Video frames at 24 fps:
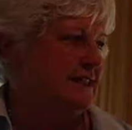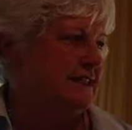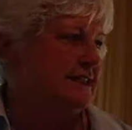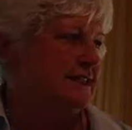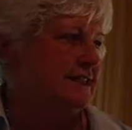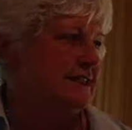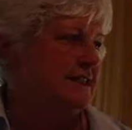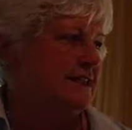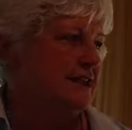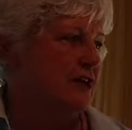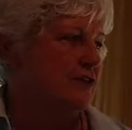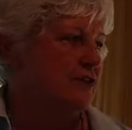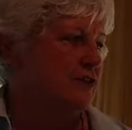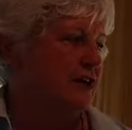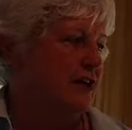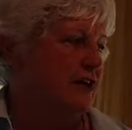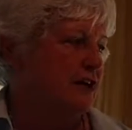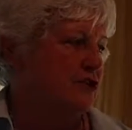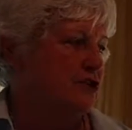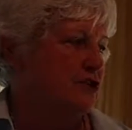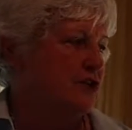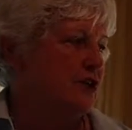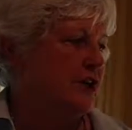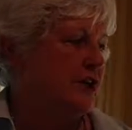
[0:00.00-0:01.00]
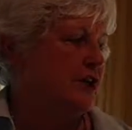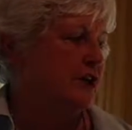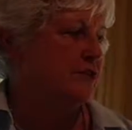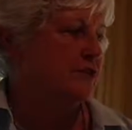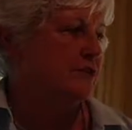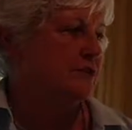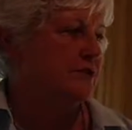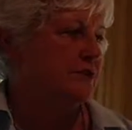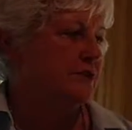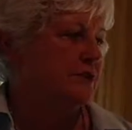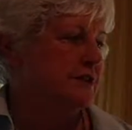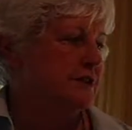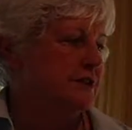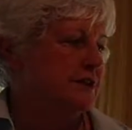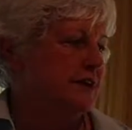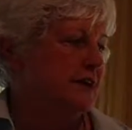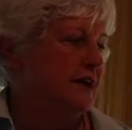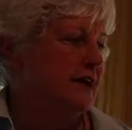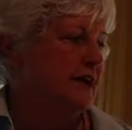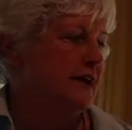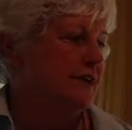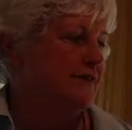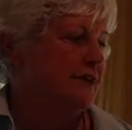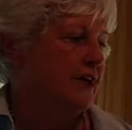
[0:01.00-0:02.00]
So the educators, they
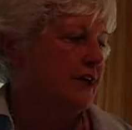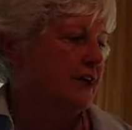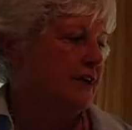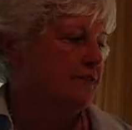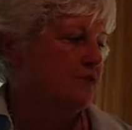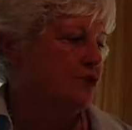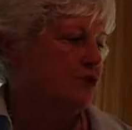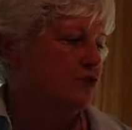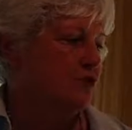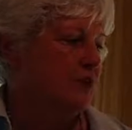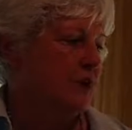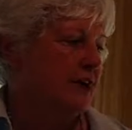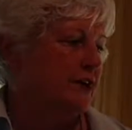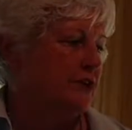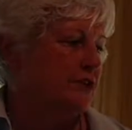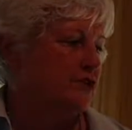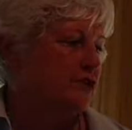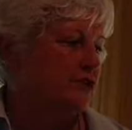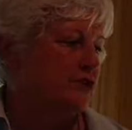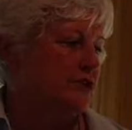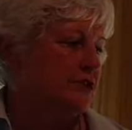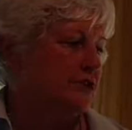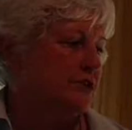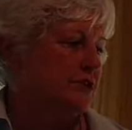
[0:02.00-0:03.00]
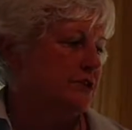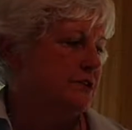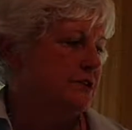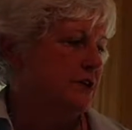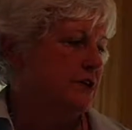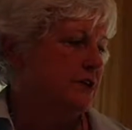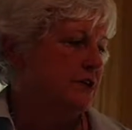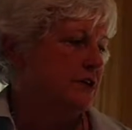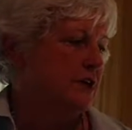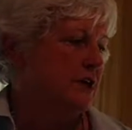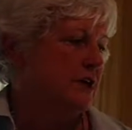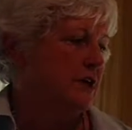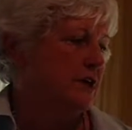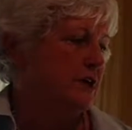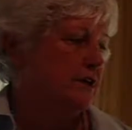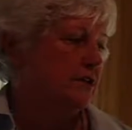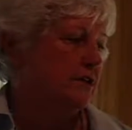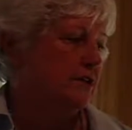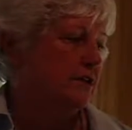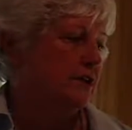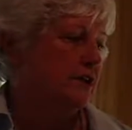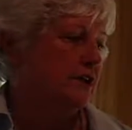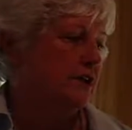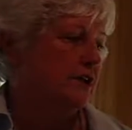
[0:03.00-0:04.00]
have to have strategies
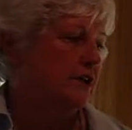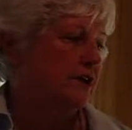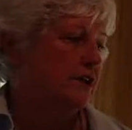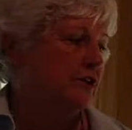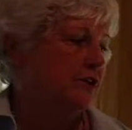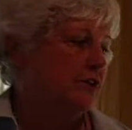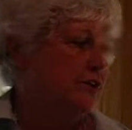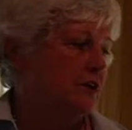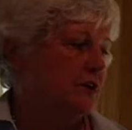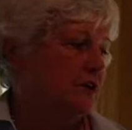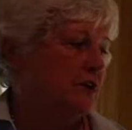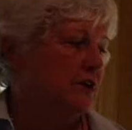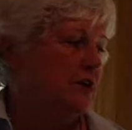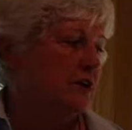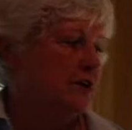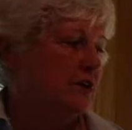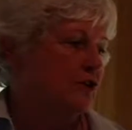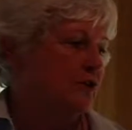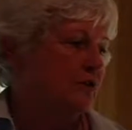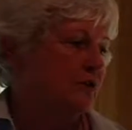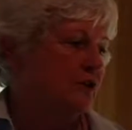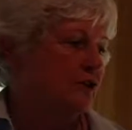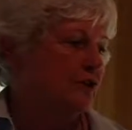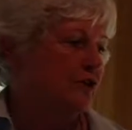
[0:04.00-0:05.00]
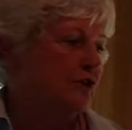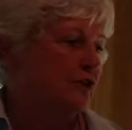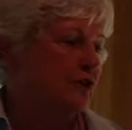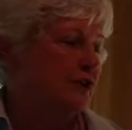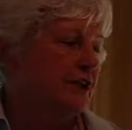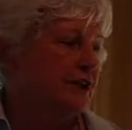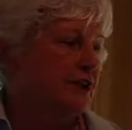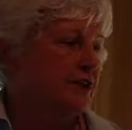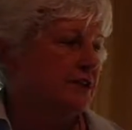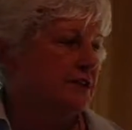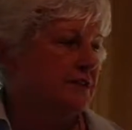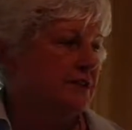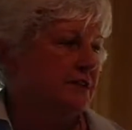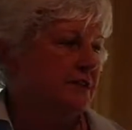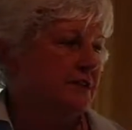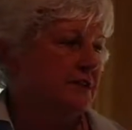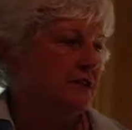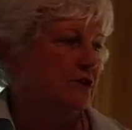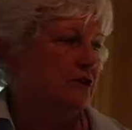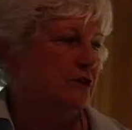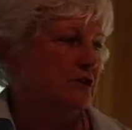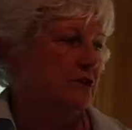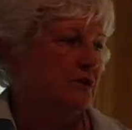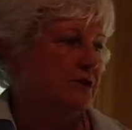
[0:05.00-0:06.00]
and critical thinking
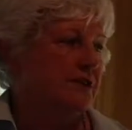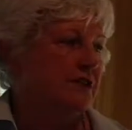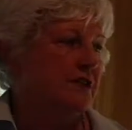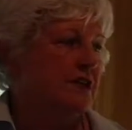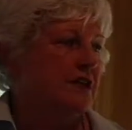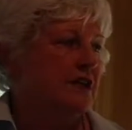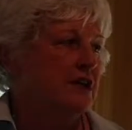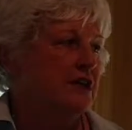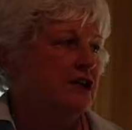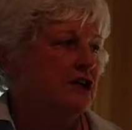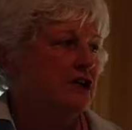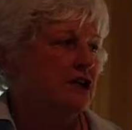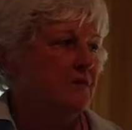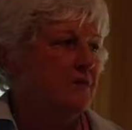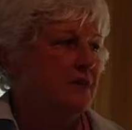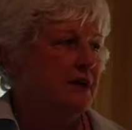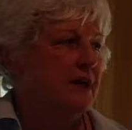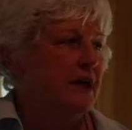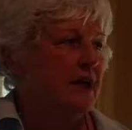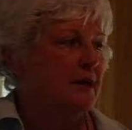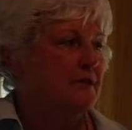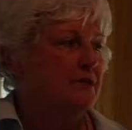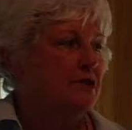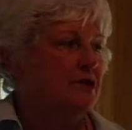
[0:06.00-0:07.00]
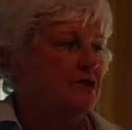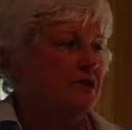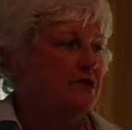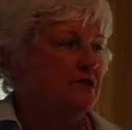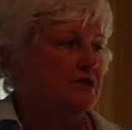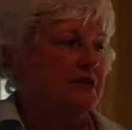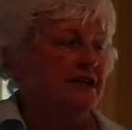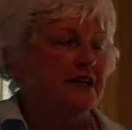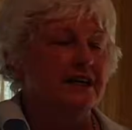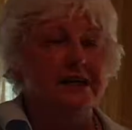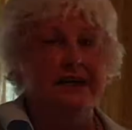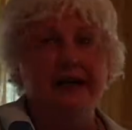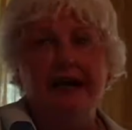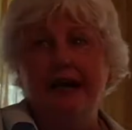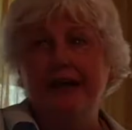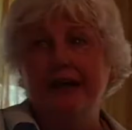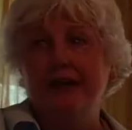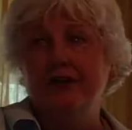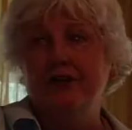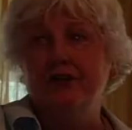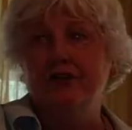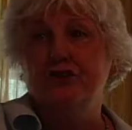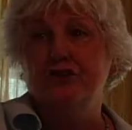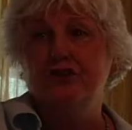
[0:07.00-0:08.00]
skills to be able to
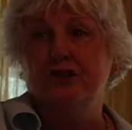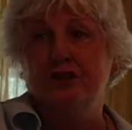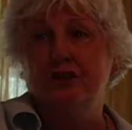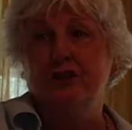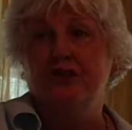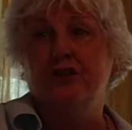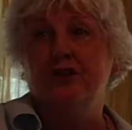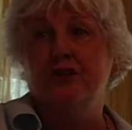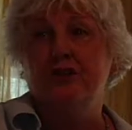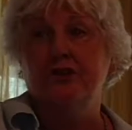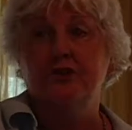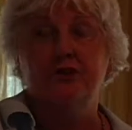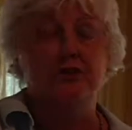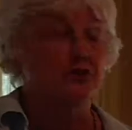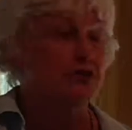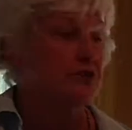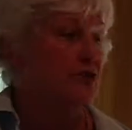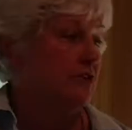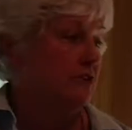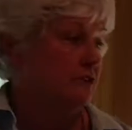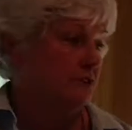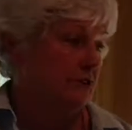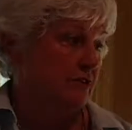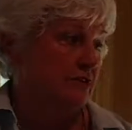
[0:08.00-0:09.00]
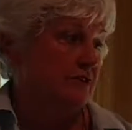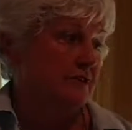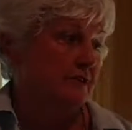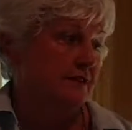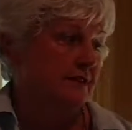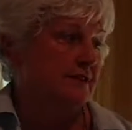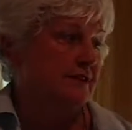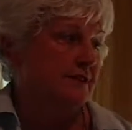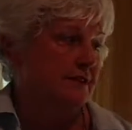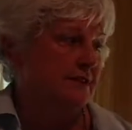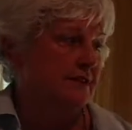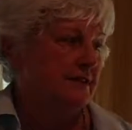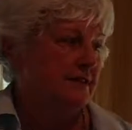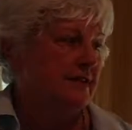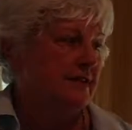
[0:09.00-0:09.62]
engage their students.